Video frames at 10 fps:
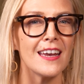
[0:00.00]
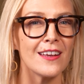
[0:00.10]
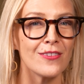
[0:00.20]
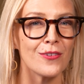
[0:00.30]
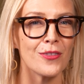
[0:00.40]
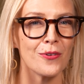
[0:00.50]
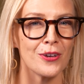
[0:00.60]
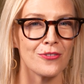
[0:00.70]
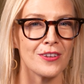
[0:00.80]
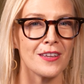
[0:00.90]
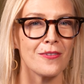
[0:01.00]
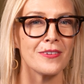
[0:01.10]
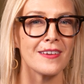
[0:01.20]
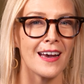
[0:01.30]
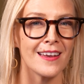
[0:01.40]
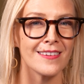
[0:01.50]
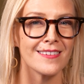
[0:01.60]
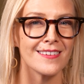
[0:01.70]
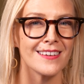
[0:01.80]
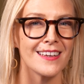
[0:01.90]
answer the question that was
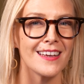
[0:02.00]
asked,